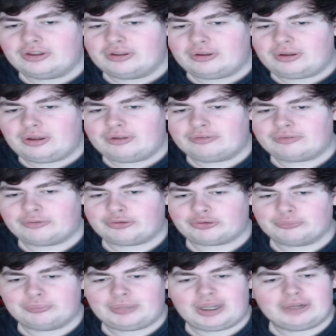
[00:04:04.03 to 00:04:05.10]
I forced some
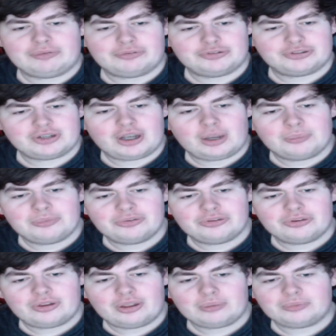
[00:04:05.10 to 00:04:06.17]
painful jobs.
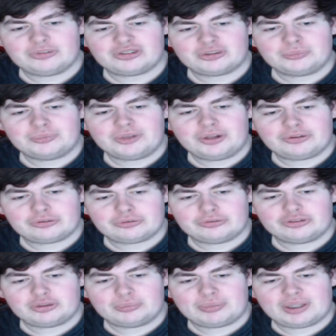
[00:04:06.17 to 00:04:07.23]
I will someday
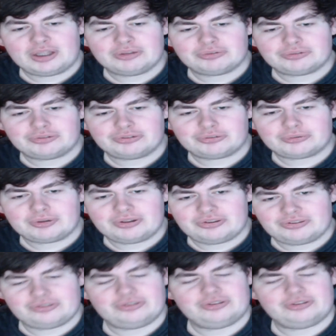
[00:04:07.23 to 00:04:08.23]
certainly pay for his grace.